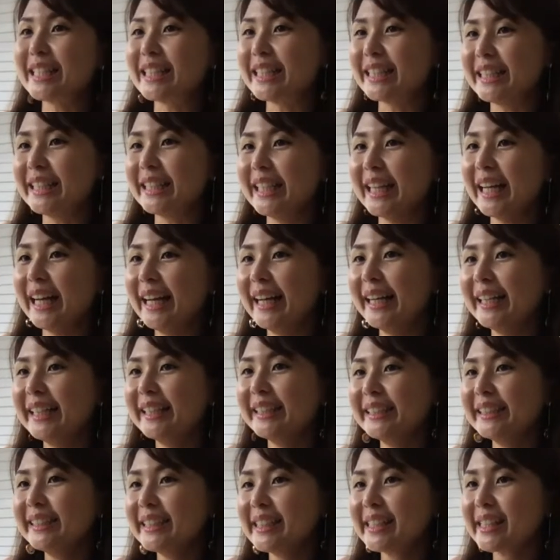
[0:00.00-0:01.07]
Yeah.
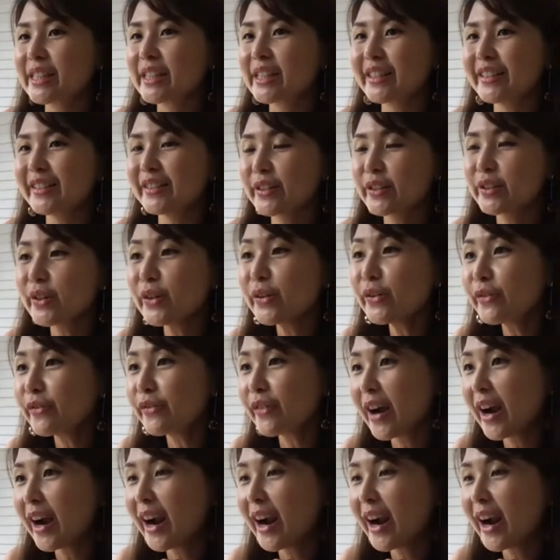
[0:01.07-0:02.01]
So far